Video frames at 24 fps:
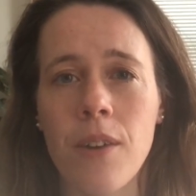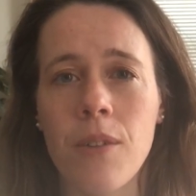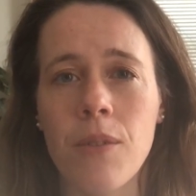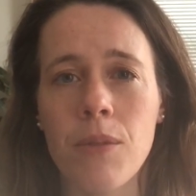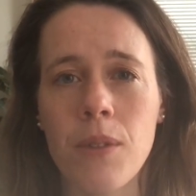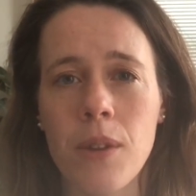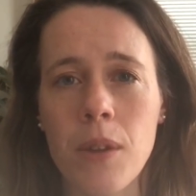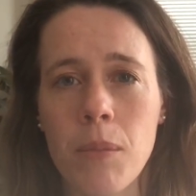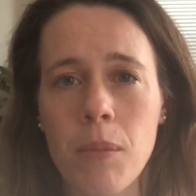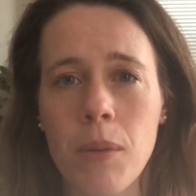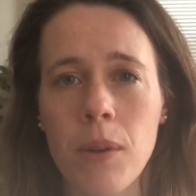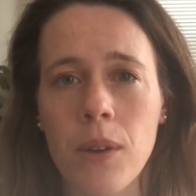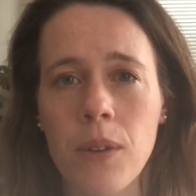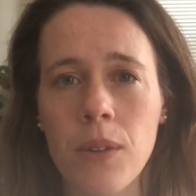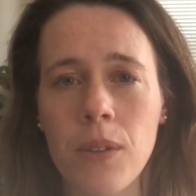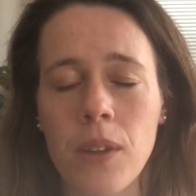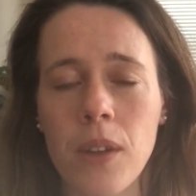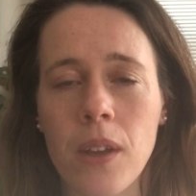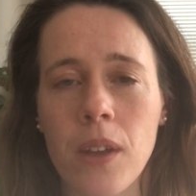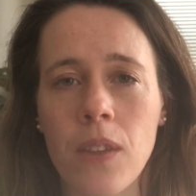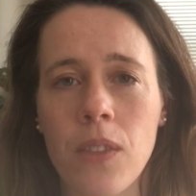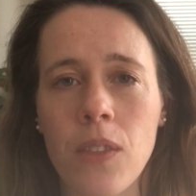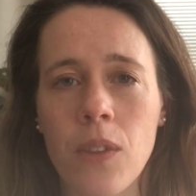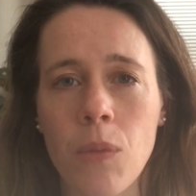
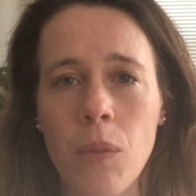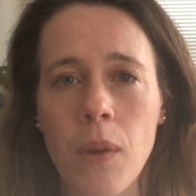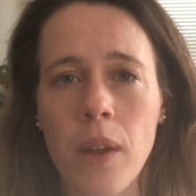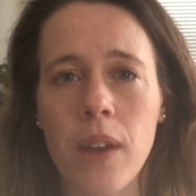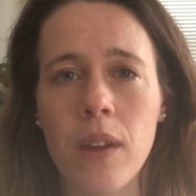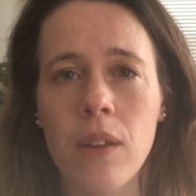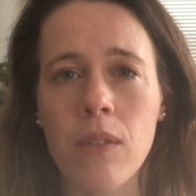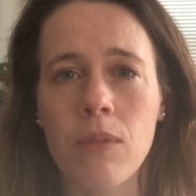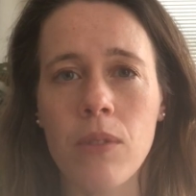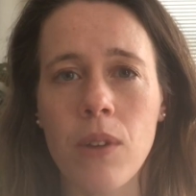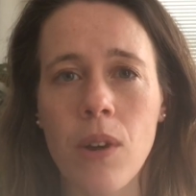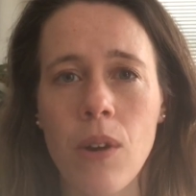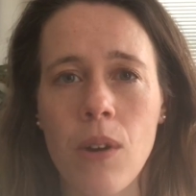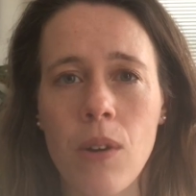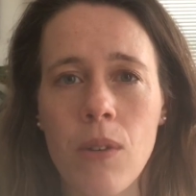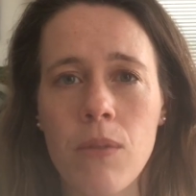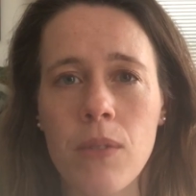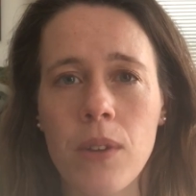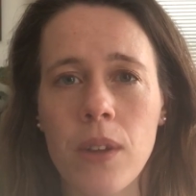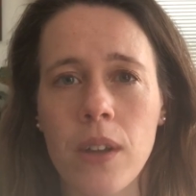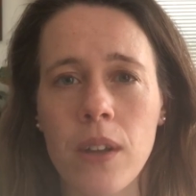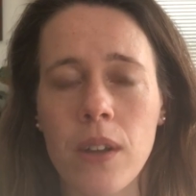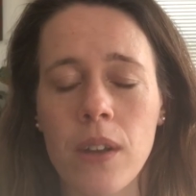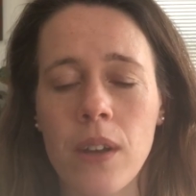rebuilding in the wake of
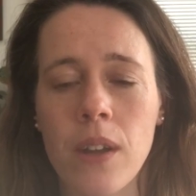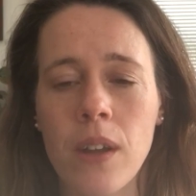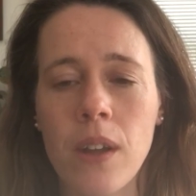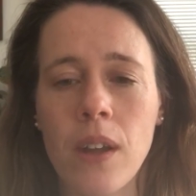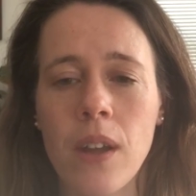COVID,